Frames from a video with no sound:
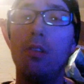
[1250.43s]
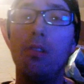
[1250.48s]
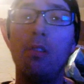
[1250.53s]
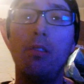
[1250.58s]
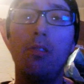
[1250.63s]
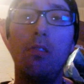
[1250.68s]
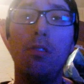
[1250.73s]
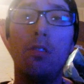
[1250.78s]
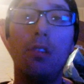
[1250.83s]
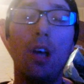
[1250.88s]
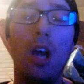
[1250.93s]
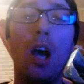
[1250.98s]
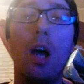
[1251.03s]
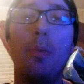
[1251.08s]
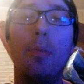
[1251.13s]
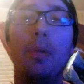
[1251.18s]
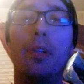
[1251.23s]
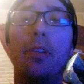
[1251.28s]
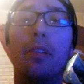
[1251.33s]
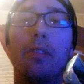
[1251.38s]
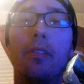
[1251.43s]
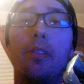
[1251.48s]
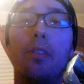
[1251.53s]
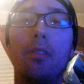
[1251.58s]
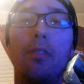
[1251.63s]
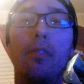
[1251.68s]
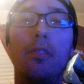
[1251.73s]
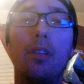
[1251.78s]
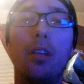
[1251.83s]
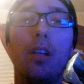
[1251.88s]
Saddam and his two
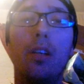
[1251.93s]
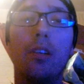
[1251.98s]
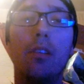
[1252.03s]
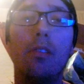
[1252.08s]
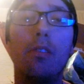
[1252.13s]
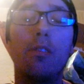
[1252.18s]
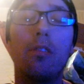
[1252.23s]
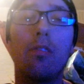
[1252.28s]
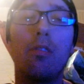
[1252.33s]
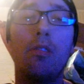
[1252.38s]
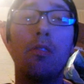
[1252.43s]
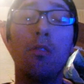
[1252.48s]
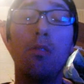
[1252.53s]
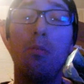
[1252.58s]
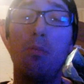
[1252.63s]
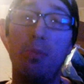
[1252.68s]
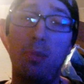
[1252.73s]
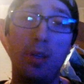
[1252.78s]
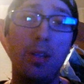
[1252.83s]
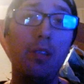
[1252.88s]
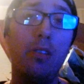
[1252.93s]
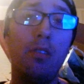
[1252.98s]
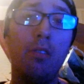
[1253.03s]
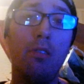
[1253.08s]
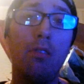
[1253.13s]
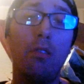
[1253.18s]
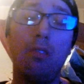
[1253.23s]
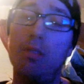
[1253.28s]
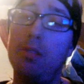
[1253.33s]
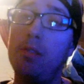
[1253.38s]
sons. But it's,
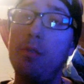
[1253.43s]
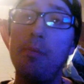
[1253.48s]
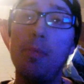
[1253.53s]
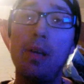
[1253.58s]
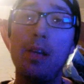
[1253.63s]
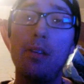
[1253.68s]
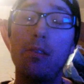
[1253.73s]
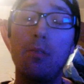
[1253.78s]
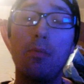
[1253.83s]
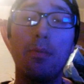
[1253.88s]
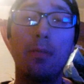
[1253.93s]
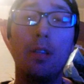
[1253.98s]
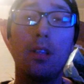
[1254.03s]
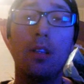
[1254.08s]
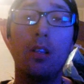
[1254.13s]
it's a mess, man.